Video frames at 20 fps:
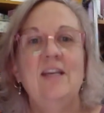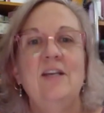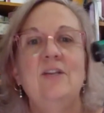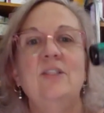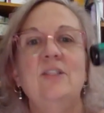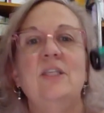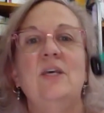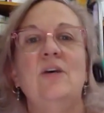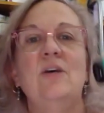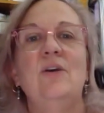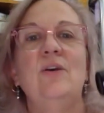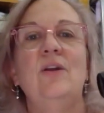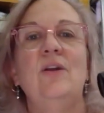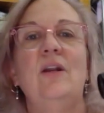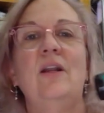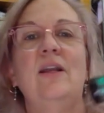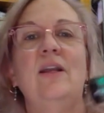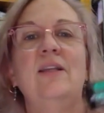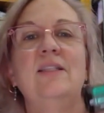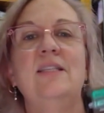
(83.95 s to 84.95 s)
So
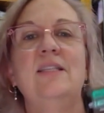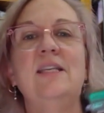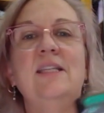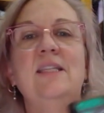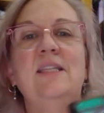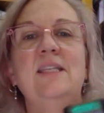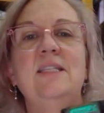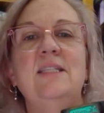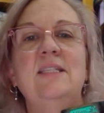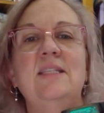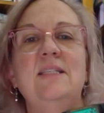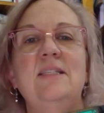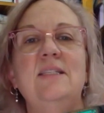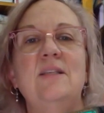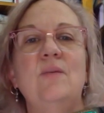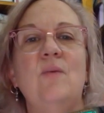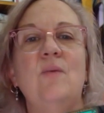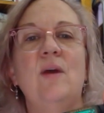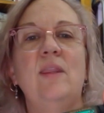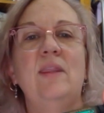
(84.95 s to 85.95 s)
like I said, this is
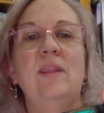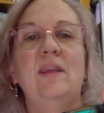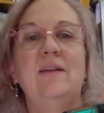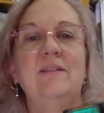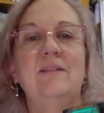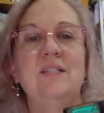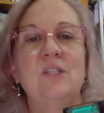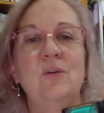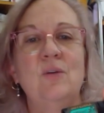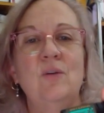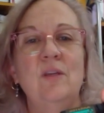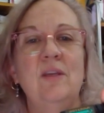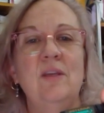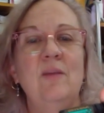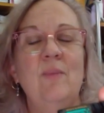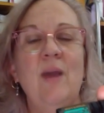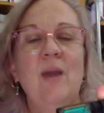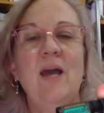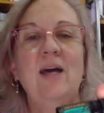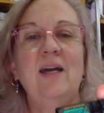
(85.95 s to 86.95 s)
the one that we're talking
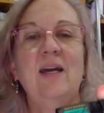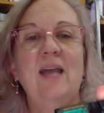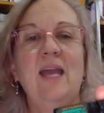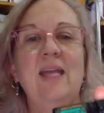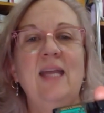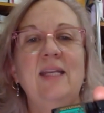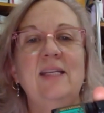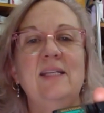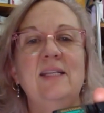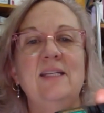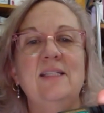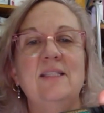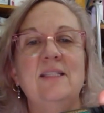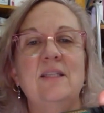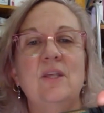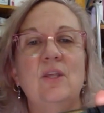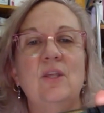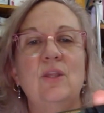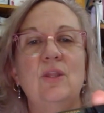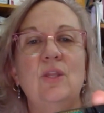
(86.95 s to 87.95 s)
about, and it is
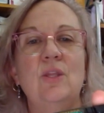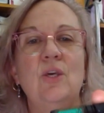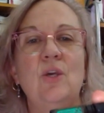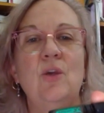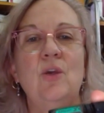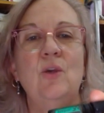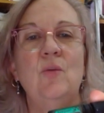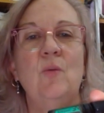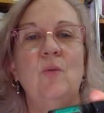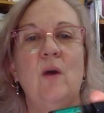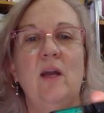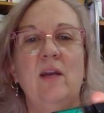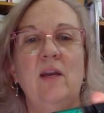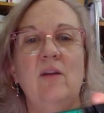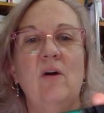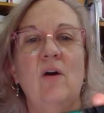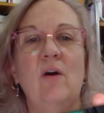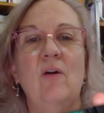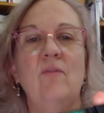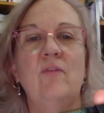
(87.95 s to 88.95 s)
the third
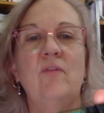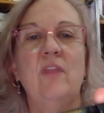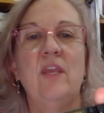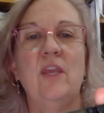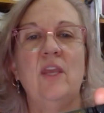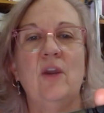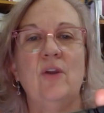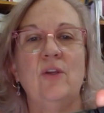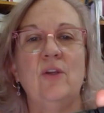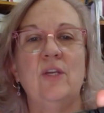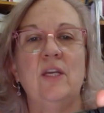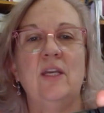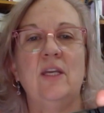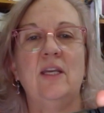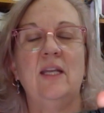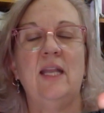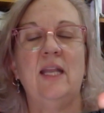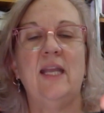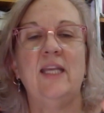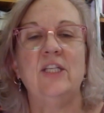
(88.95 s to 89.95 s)
one of the yoga
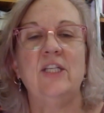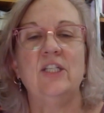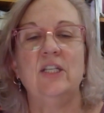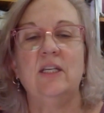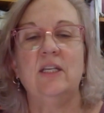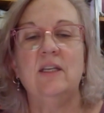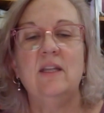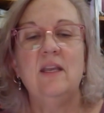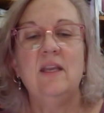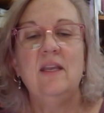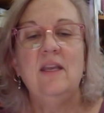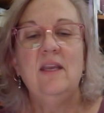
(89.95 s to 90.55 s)
collection.